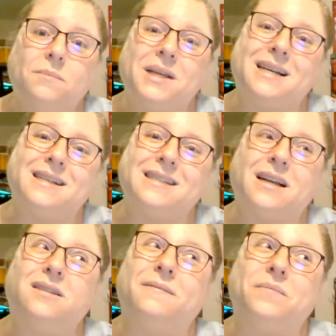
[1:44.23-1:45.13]
because
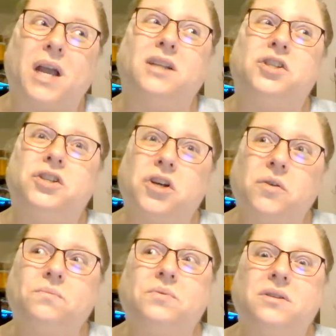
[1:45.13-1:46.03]
I
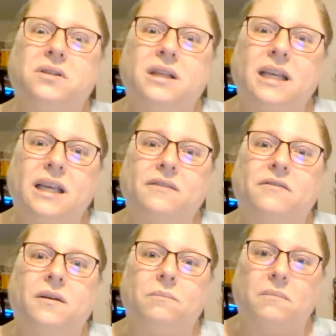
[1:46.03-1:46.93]
don't
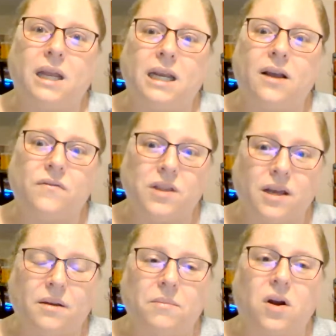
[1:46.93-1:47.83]
believe many of
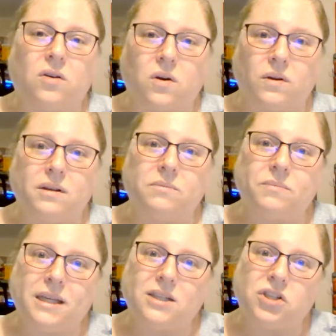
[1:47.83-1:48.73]
them are going to
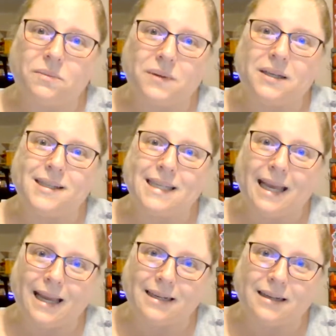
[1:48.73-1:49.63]
be shipping to
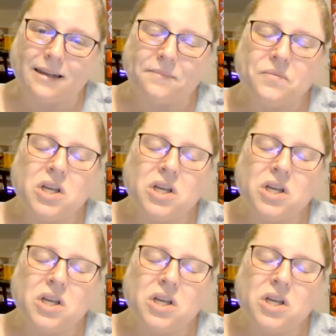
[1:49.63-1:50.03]
Canada.